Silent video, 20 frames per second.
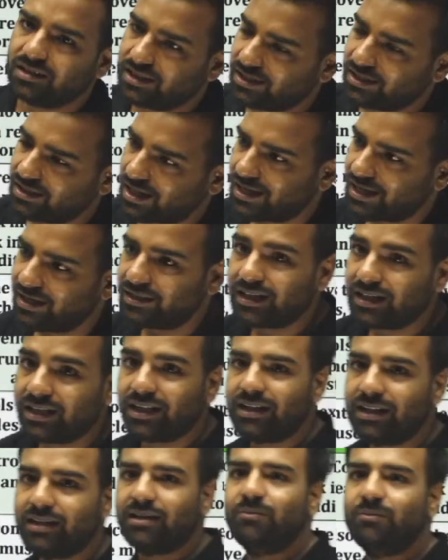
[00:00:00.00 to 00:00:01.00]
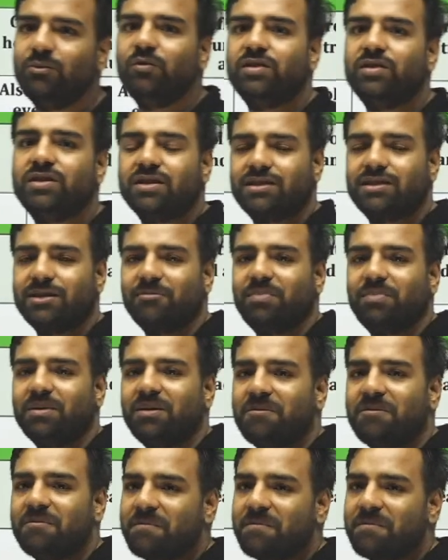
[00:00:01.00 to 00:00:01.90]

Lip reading: then I'll take another movie's example.